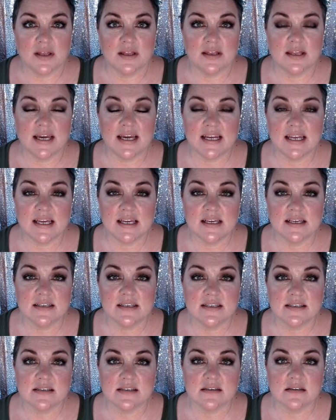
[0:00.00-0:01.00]

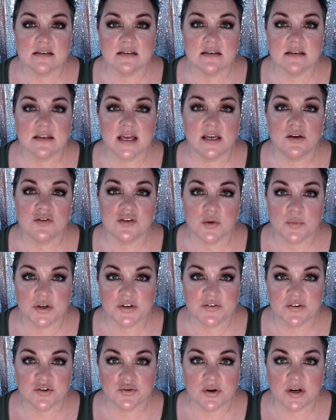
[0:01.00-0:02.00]
Ladies, thank you so much
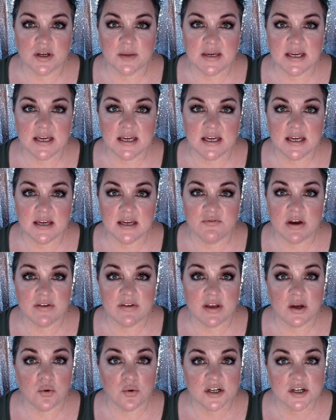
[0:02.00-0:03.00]
for joining me. If you have any
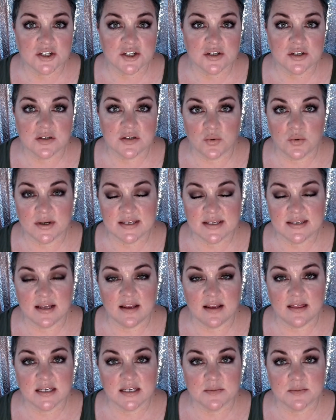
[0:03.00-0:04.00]
questions or want to see
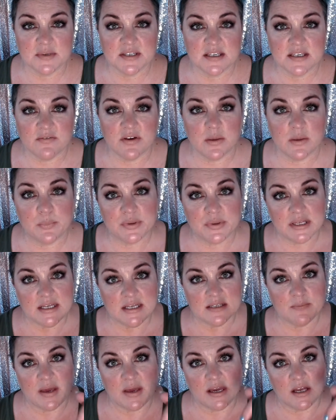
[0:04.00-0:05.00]
anything specific, please
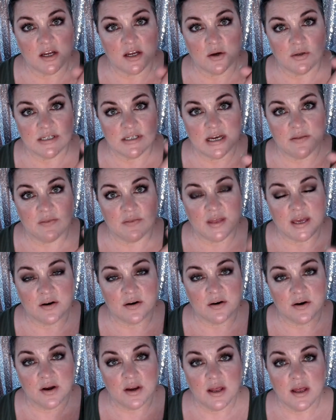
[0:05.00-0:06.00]
make a note down
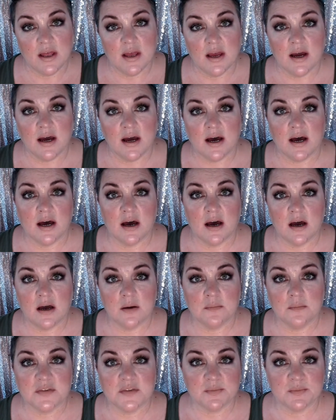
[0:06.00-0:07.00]
there.
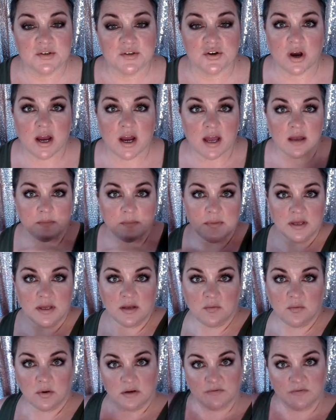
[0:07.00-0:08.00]
Subscribe in
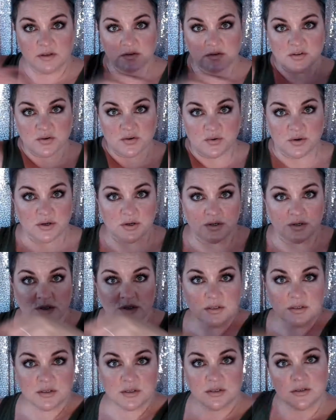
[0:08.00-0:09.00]
one of those
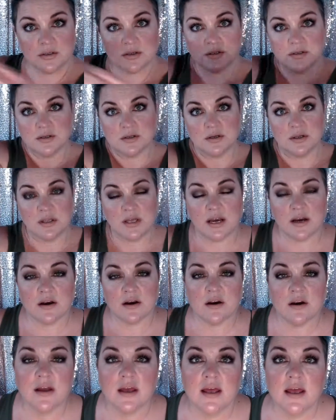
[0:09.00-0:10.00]
corners
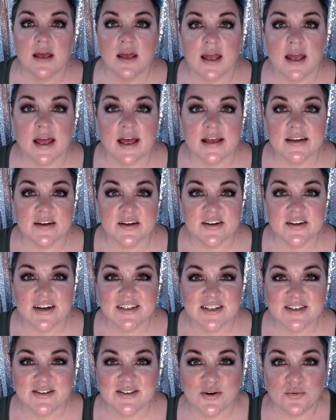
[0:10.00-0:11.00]
there, and I'll talk
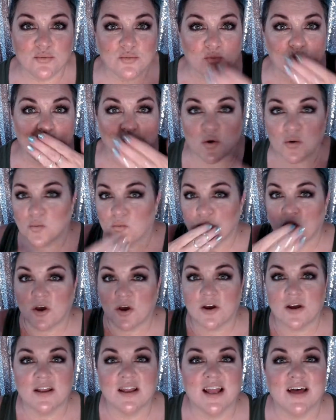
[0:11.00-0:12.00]
to you soon.
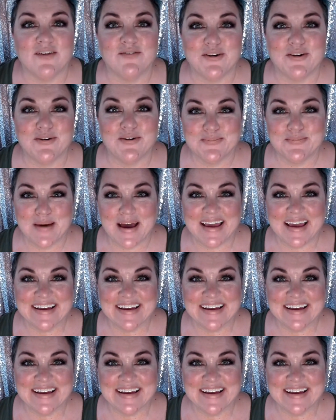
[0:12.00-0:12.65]
Love you. Bye.